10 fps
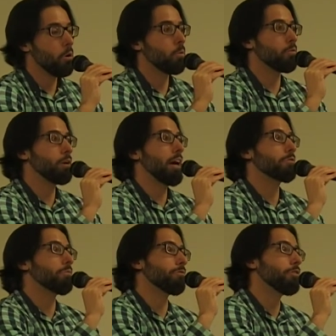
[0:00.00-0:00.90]
what if we have
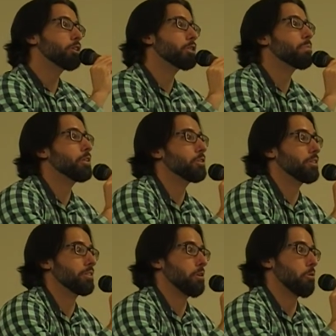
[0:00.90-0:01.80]
some fish
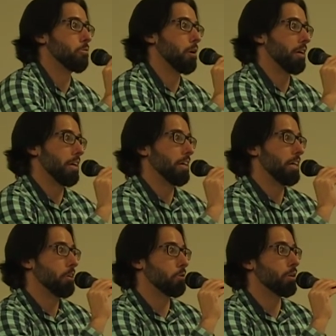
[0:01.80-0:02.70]
species that are threatened and
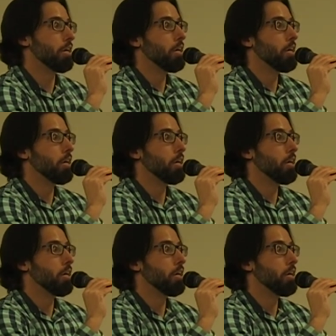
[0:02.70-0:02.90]
endangered?